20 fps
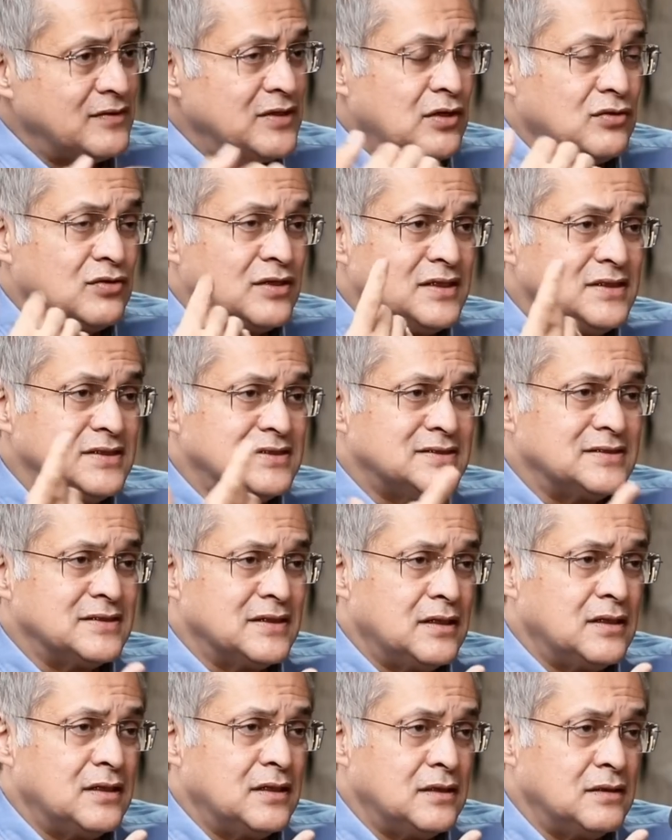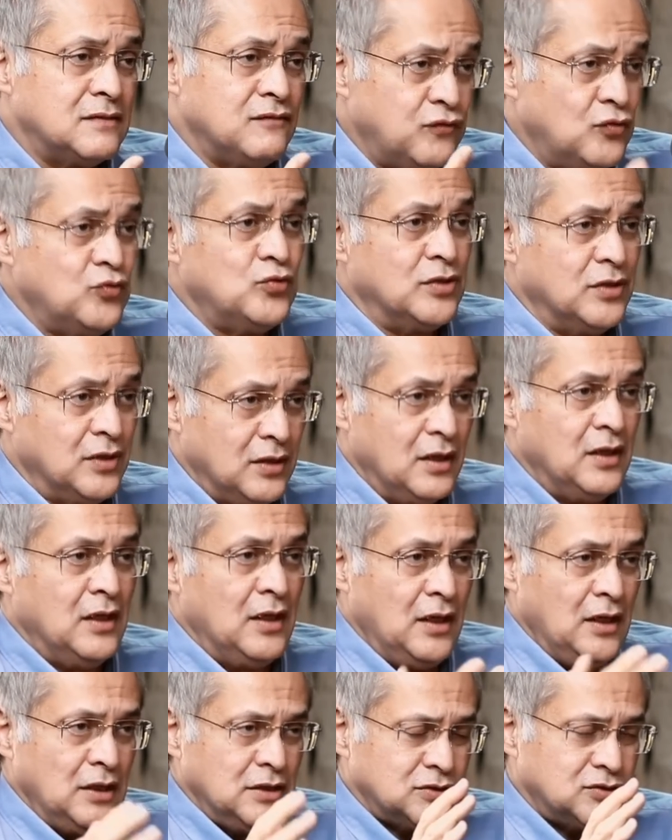without is food.
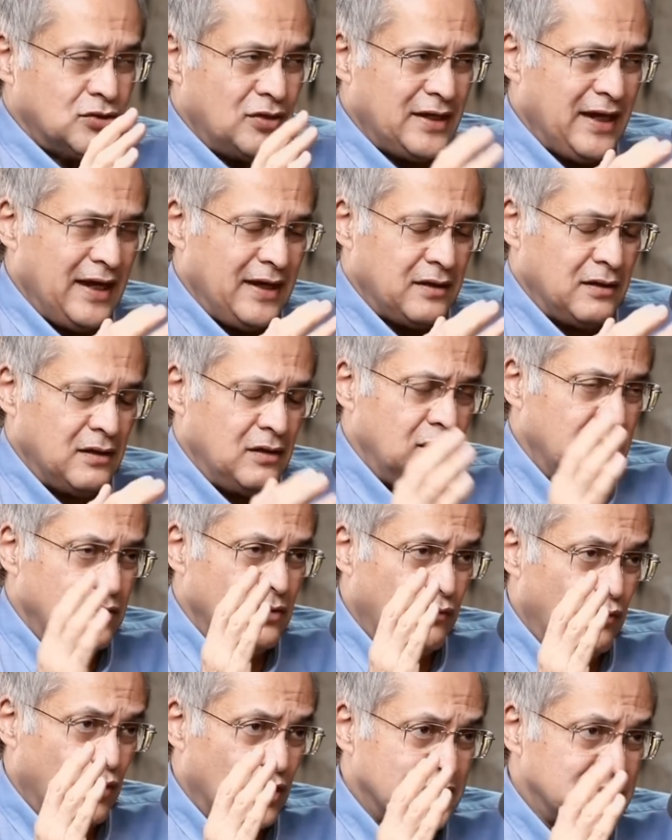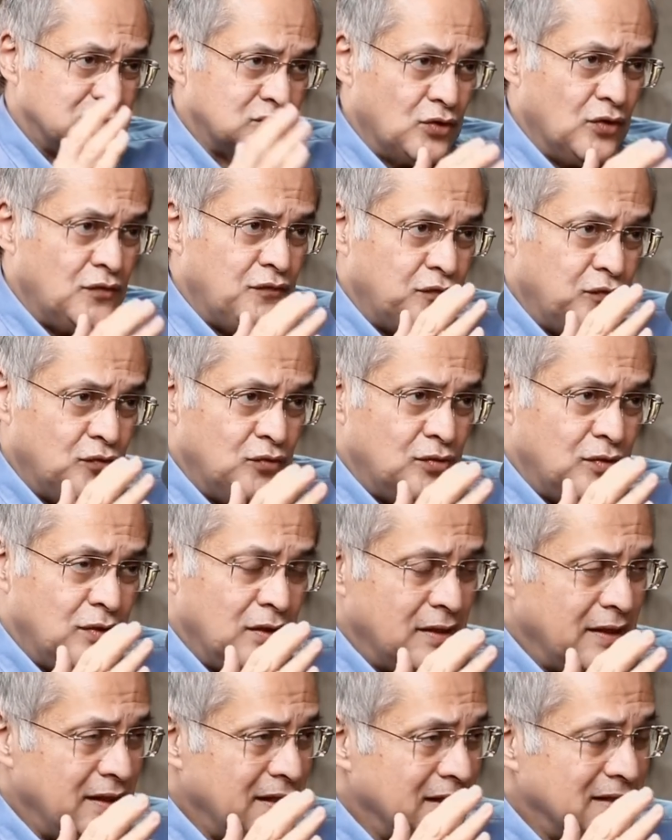So again, what is good
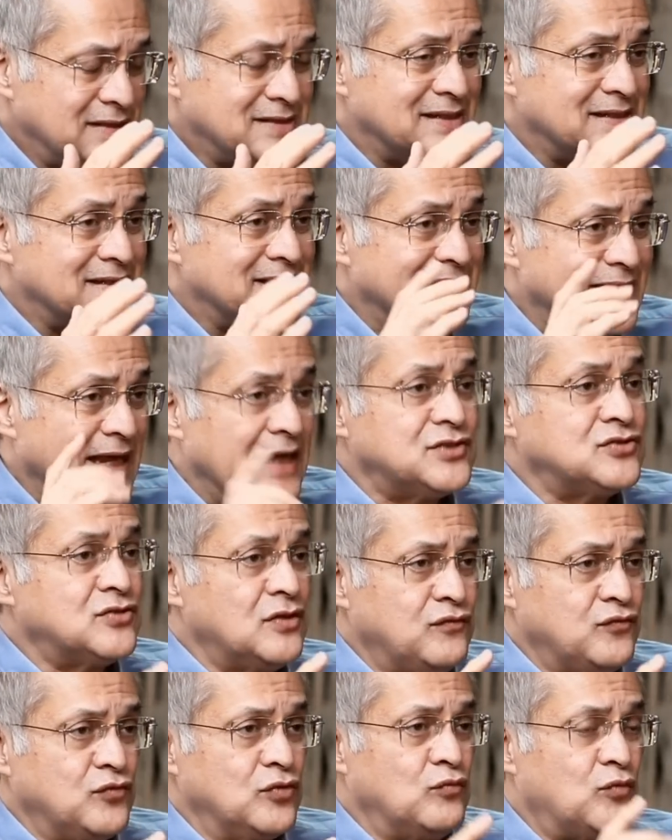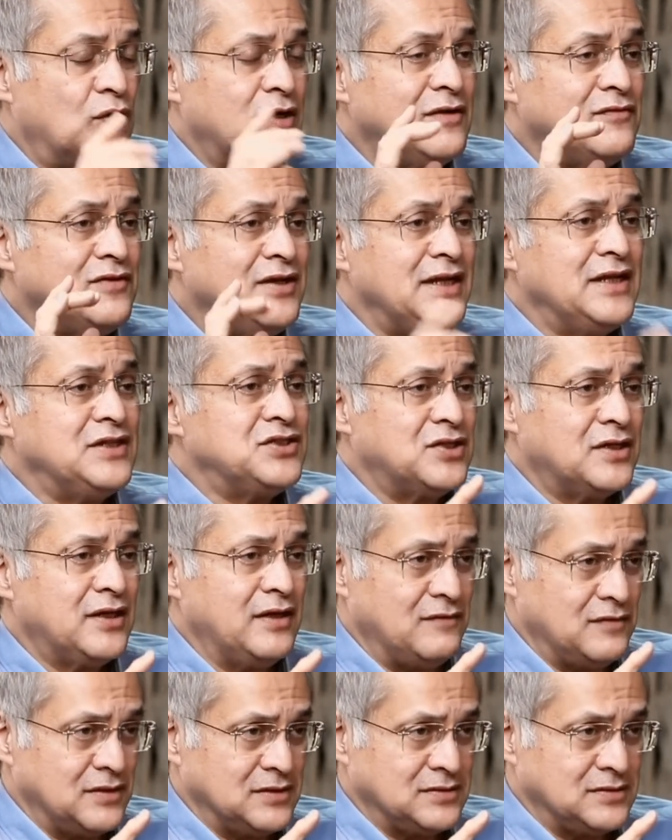food is natural food, whatever nature gave